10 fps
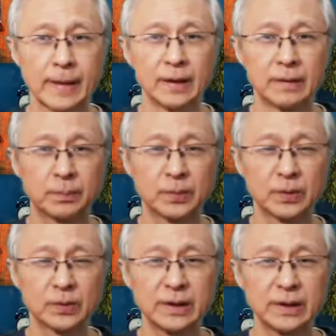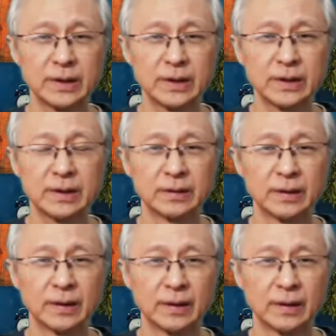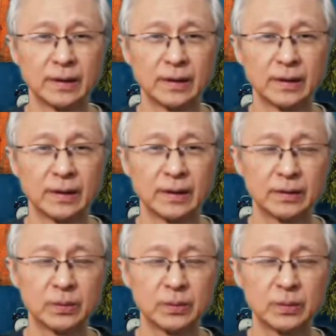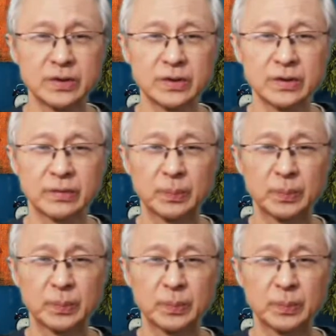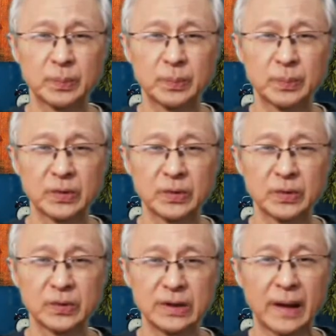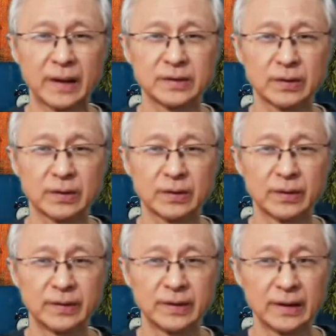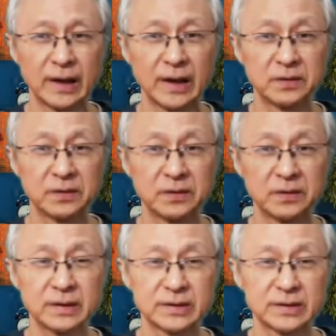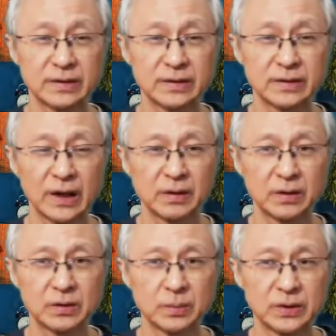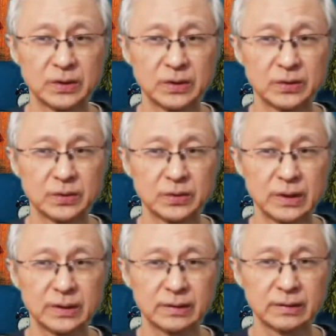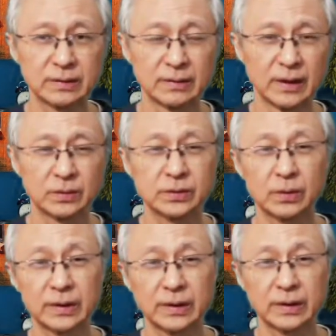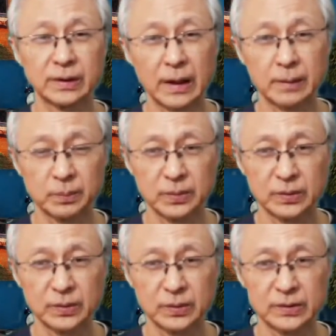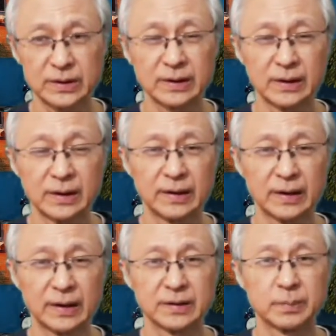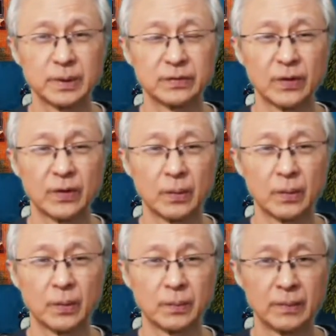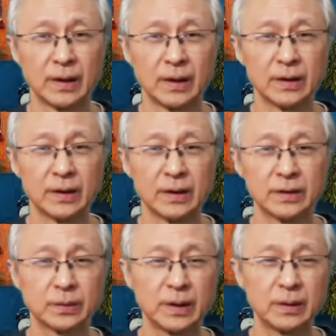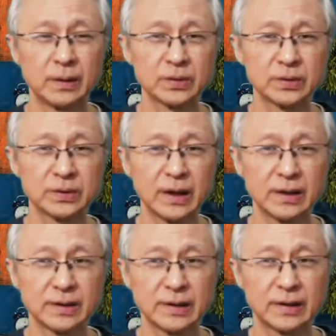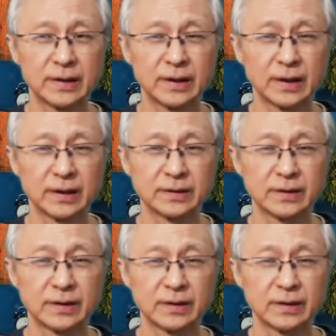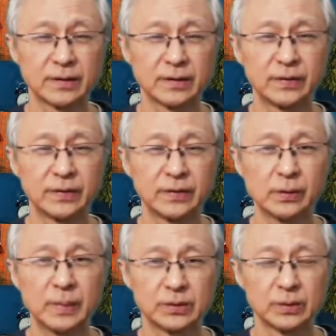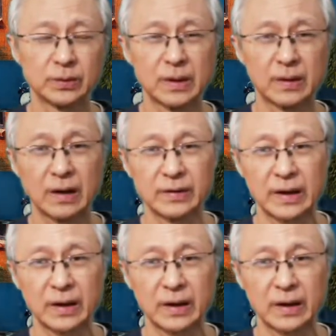The duration of the procedure depends on the area, the size of the area to be treated, and also on the type of procedure that is performed. So in most cases, it takes a few minutes to about half an hour.